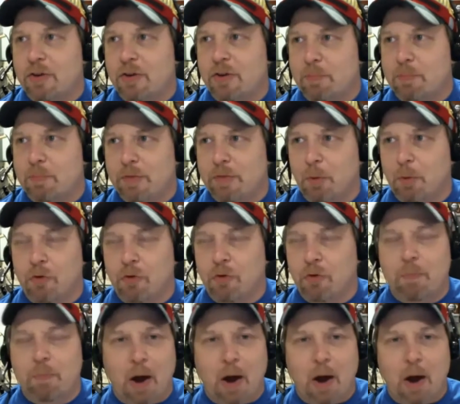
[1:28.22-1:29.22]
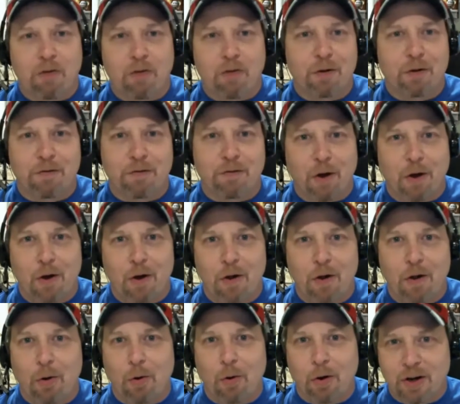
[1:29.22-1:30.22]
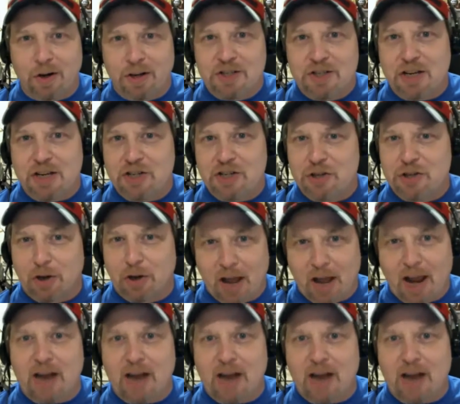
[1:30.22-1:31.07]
to the most powerful of all organizational